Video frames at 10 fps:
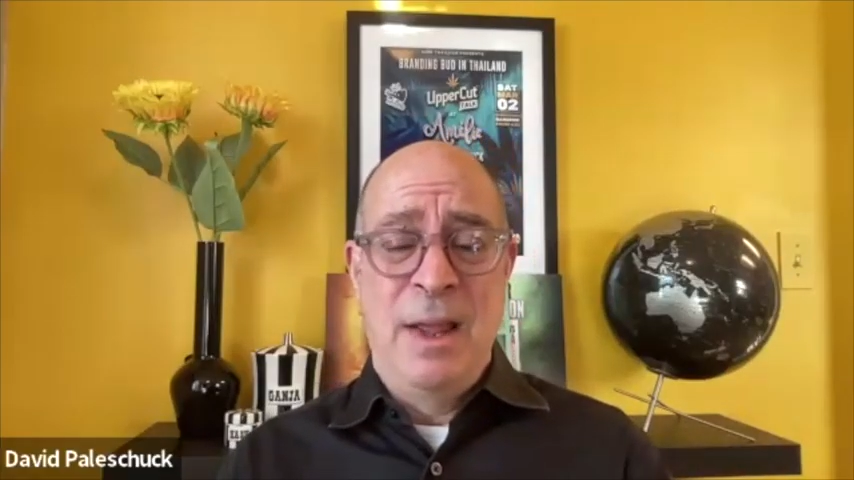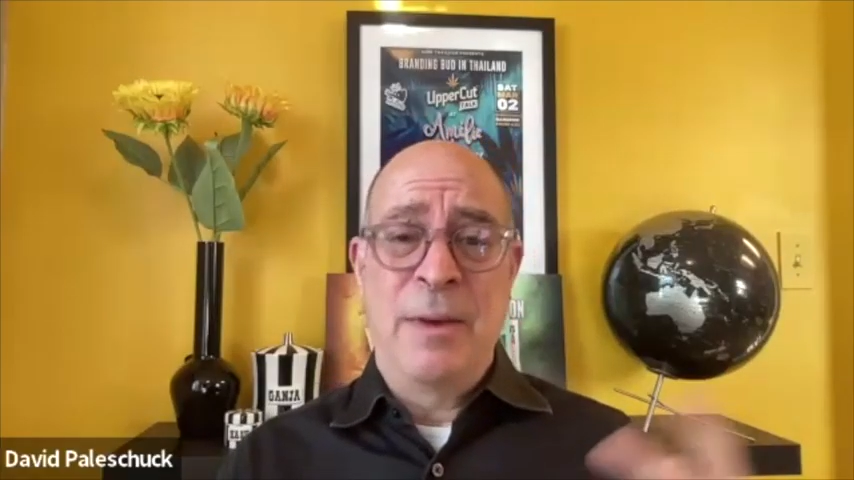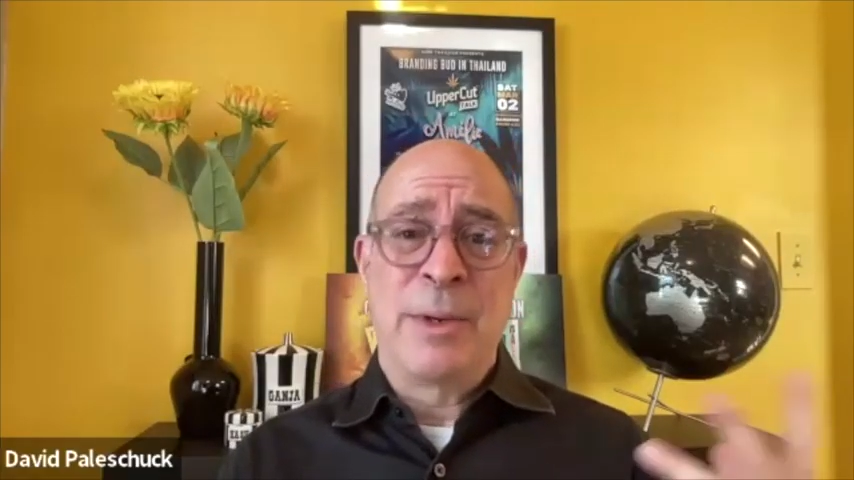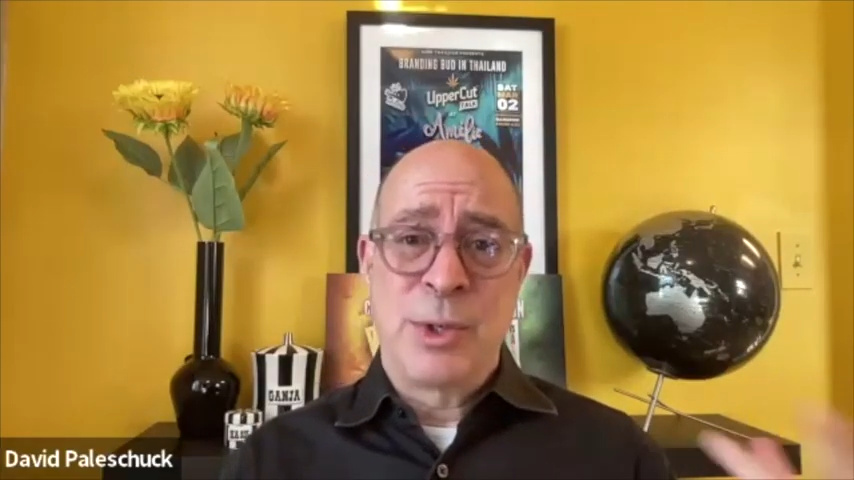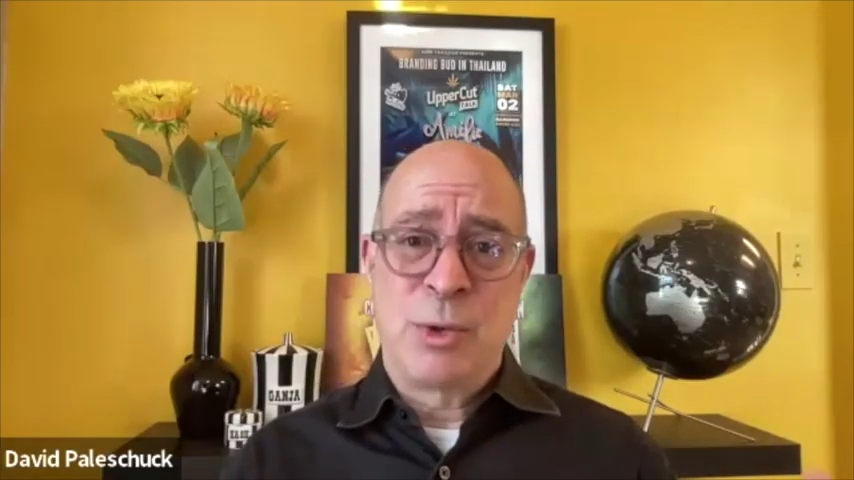
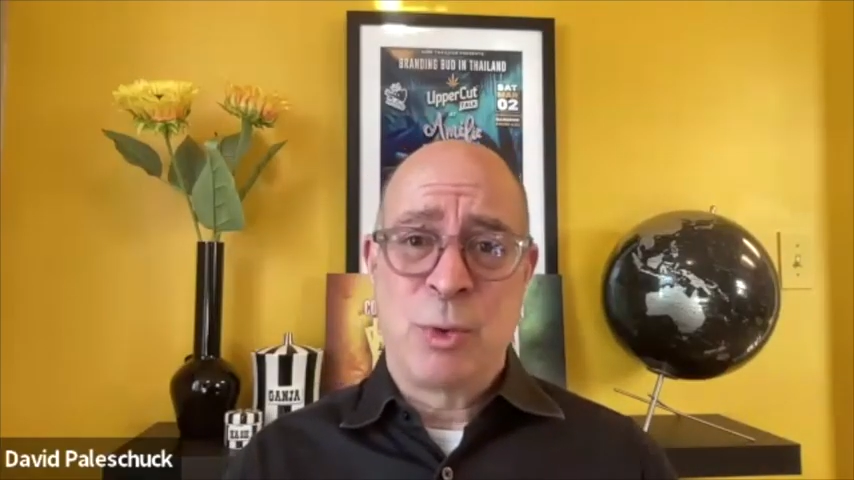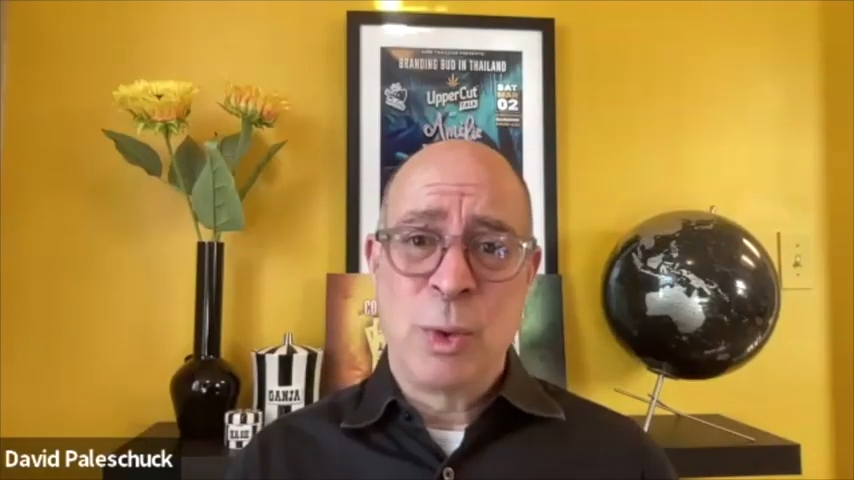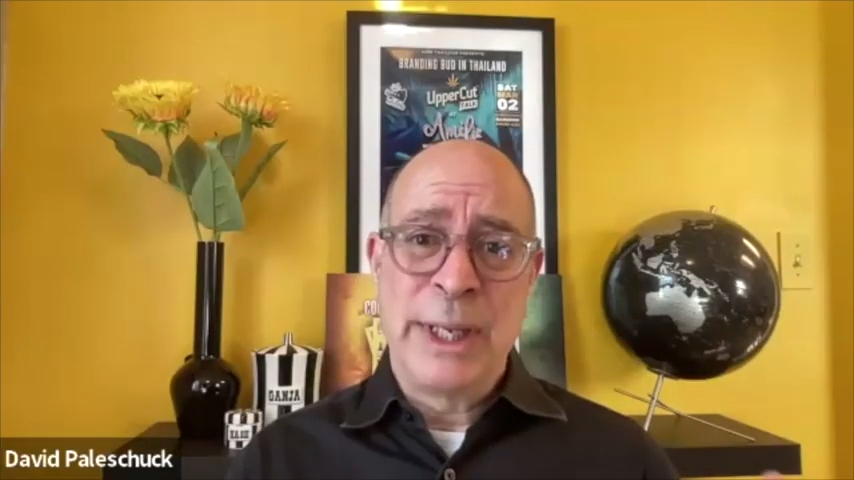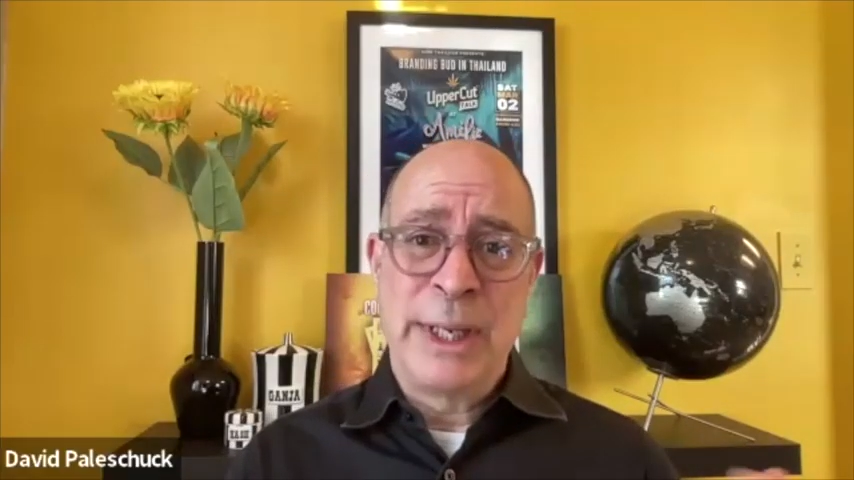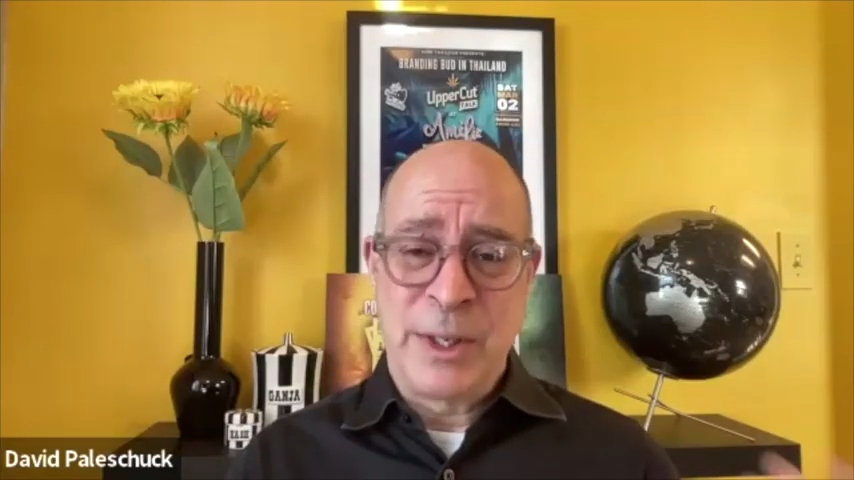there is
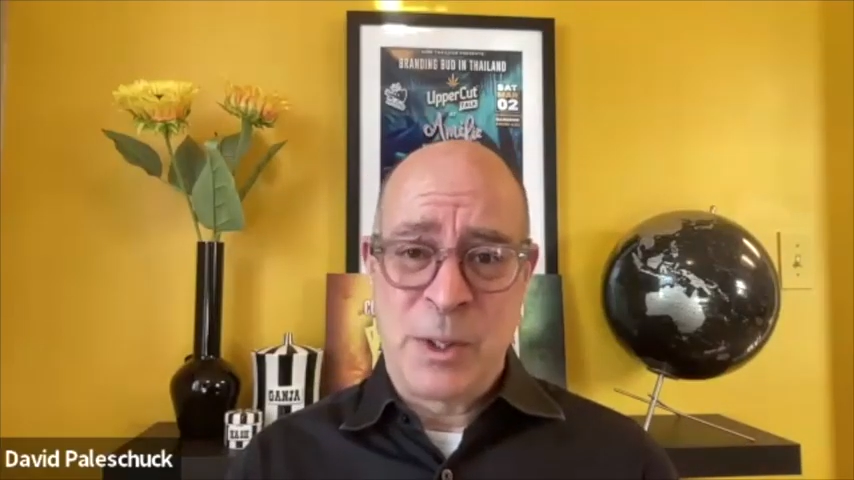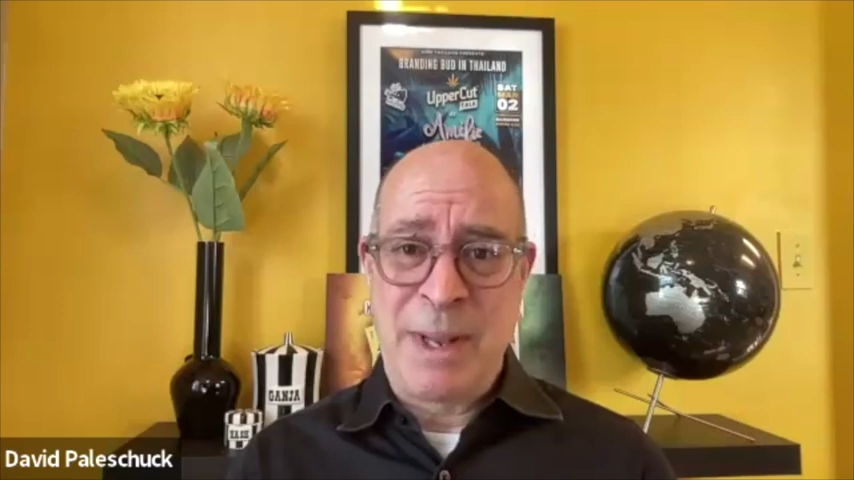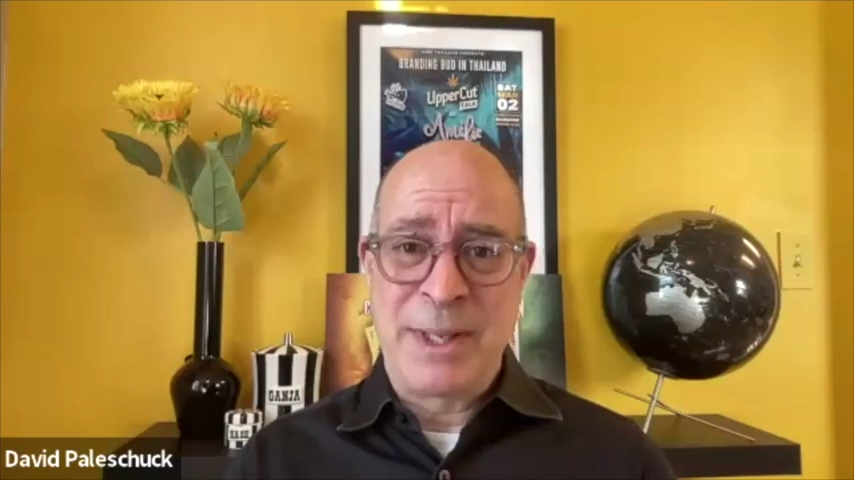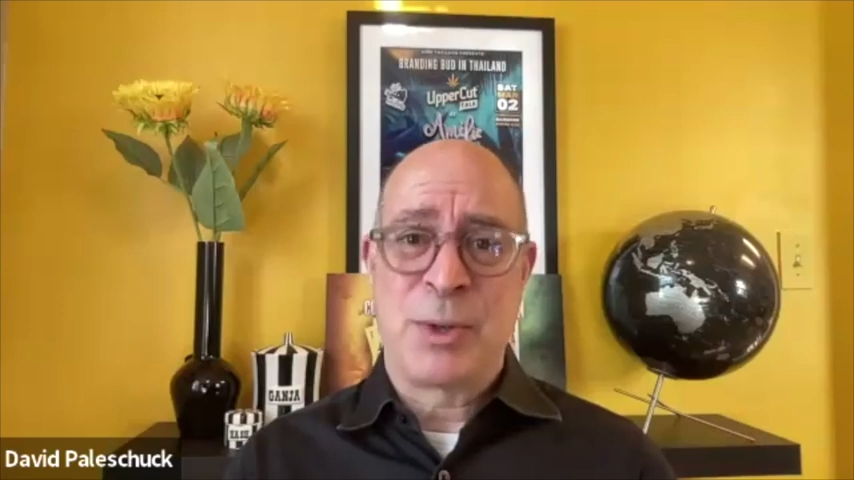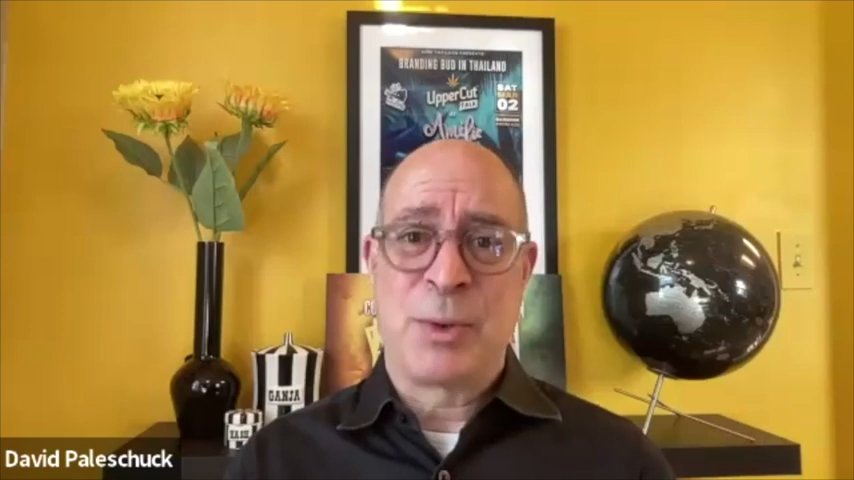truly a
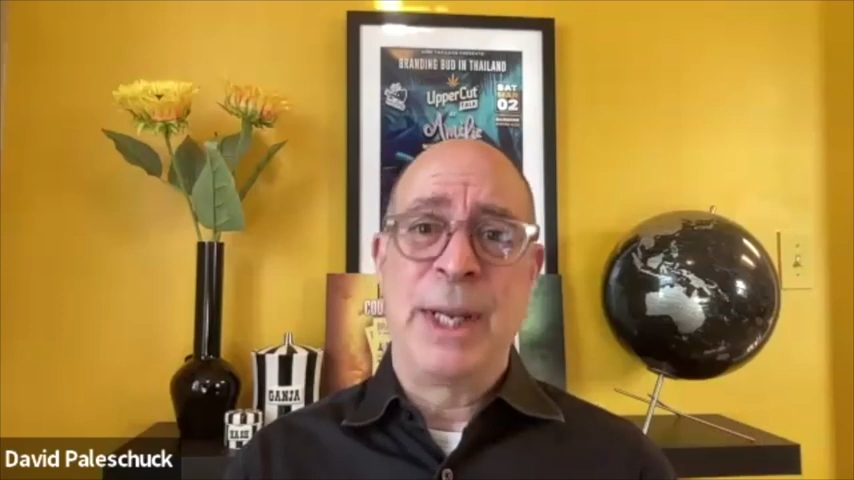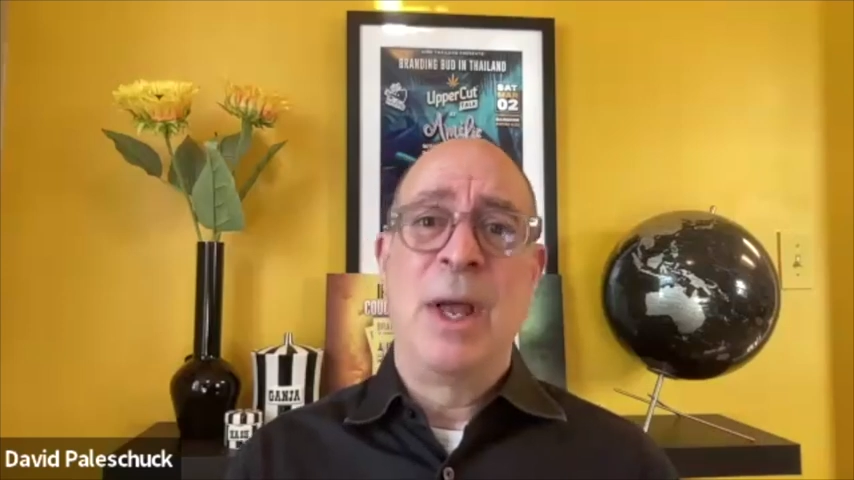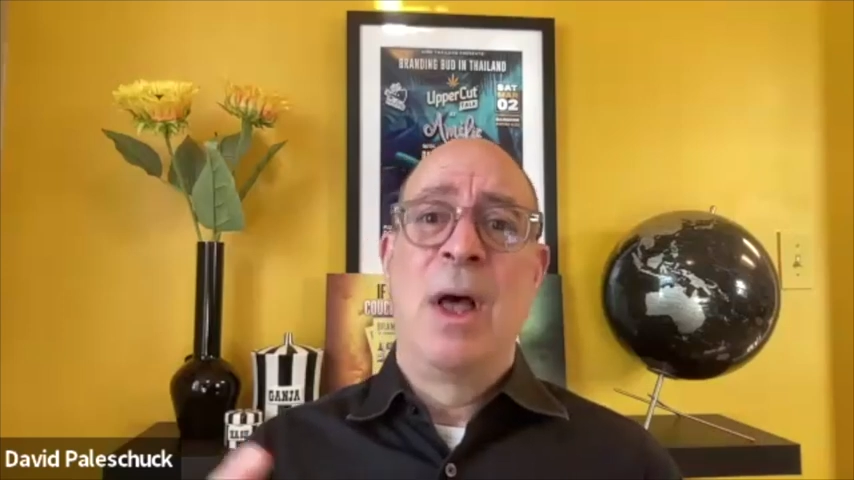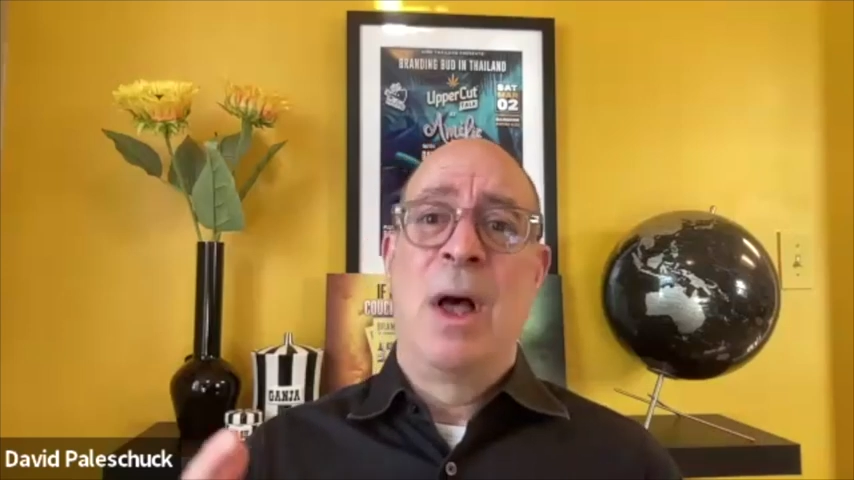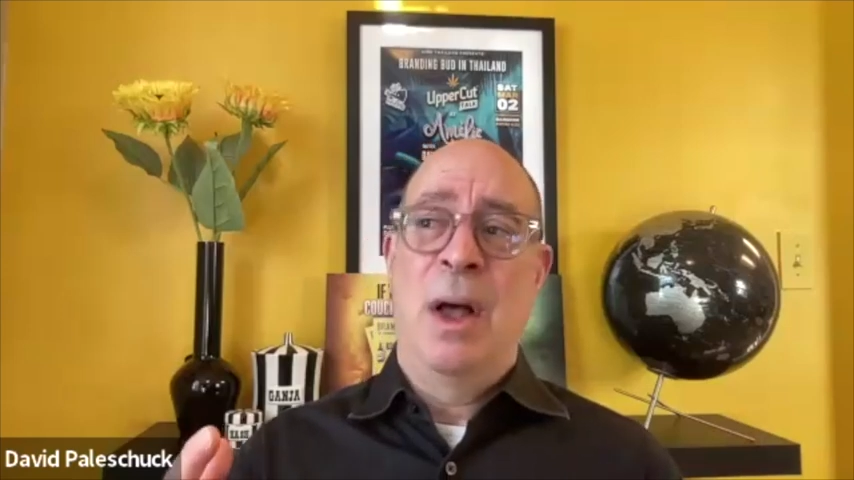dispensary